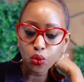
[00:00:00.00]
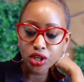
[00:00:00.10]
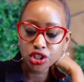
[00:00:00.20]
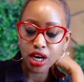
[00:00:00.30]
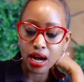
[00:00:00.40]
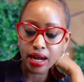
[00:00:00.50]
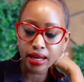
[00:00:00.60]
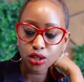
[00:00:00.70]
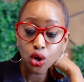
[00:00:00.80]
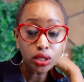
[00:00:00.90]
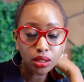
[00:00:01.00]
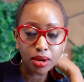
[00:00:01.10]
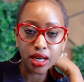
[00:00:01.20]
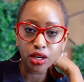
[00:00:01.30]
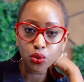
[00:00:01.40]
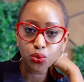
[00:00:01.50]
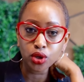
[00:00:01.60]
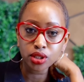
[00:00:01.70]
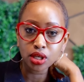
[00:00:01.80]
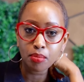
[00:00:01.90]
which I talked about it, it
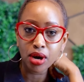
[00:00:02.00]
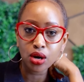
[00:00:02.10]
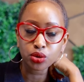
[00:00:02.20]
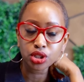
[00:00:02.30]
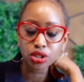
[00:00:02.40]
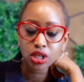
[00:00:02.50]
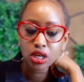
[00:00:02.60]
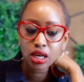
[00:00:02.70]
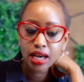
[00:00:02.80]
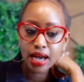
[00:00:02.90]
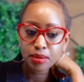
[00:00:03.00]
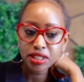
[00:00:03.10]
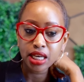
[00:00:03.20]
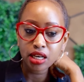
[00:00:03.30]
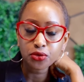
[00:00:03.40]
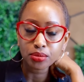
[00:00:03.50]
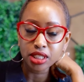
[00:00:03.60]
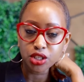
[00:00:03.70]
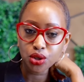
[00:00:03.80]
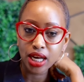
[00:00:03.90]
was about abstaining from
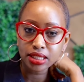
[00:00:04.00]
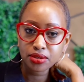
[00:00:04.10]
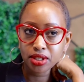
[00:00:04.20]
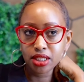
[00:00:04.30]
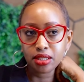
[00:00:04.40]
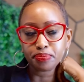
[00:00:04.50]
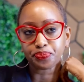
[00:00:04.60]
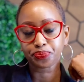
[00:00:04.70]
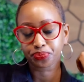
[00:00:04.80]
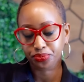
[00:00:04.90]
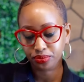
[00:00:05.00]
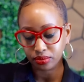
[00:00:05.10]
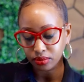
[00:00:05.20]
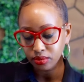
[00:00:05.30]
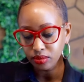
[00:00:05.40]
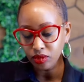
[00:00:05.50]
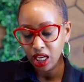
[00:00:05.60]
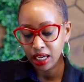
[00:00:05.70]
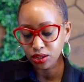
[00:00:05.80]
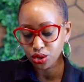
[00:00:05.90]
sexual activity.
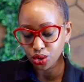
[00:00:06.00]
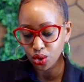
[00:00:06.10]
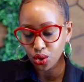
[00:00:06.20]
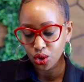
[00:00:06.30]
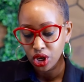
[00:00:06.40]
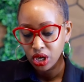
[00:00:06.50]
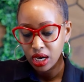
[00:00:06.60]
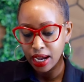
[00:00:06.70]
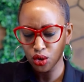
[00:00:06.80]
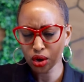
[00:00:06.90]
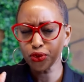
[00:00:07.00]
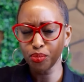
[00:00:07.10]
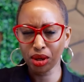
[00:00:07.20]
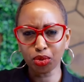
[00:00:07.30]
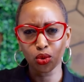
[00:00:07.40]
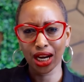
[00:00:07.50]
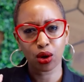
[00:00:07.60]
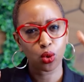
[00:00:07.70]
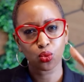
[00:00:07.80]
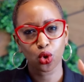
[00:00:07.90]
And so I know a few people were like,
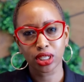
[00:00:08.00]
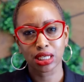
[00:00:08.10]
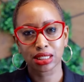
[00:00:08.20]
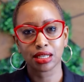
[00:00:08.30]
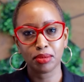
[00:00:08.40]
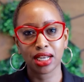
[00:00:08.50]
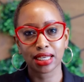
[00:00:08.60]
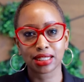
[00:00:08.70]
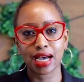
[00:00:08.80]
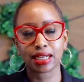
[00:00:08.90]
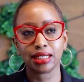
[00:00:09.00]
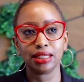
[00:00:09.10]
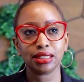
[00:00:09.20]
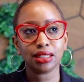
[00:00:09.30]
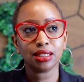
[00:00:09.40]
what does it mean exactly?